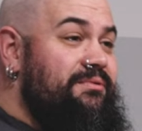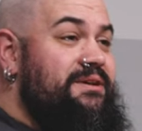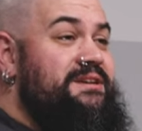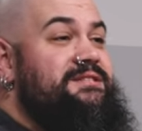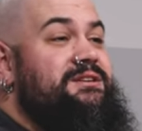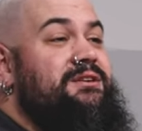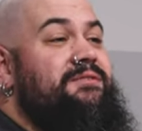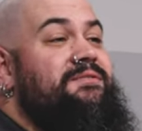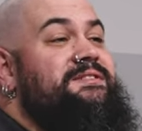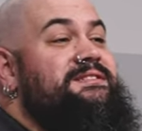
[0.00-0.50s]

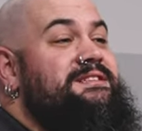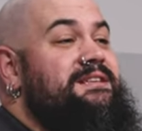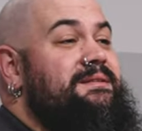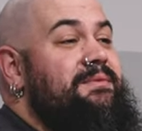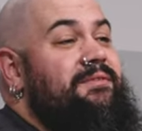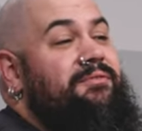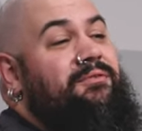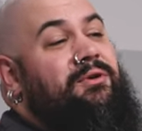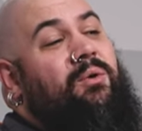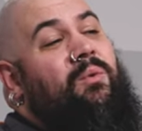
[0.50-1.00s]
resurfacing them
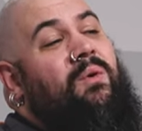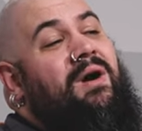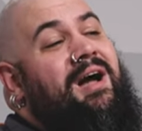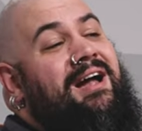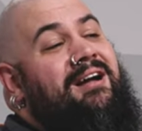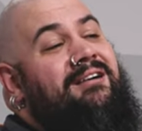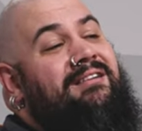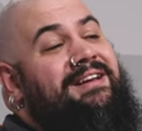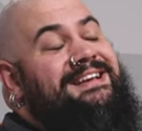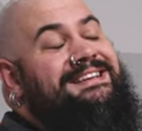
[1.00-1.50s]
if
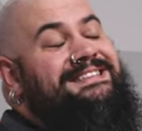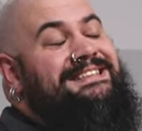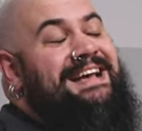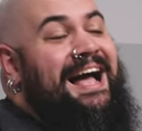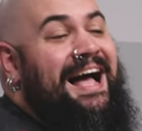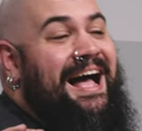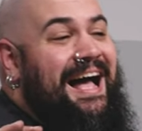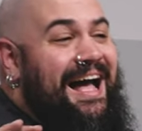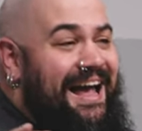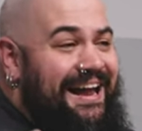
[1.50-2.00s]
required is
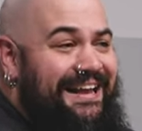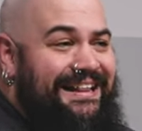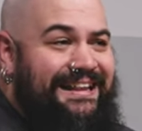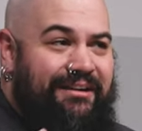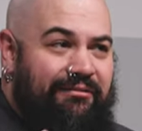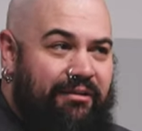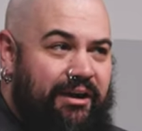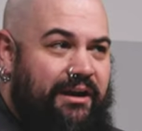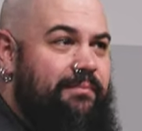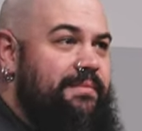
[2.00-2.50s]

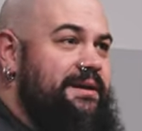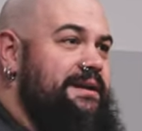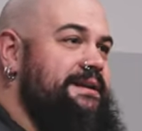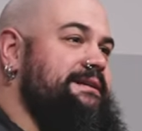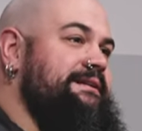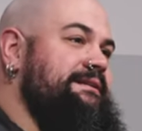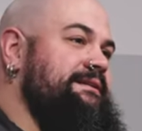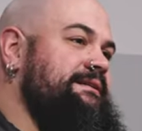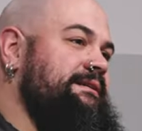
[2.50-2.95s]
highly recommended.